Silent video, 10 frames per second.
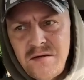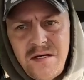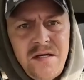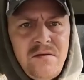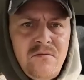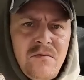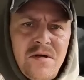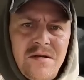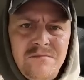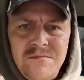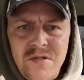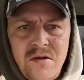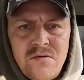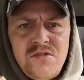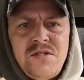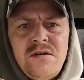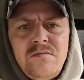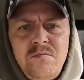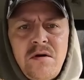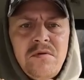he didn't want it, you know,
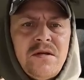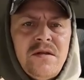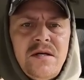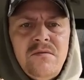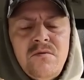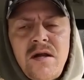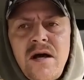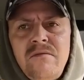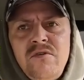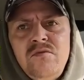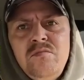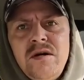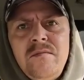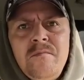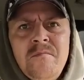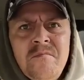shared publicly and what have you, but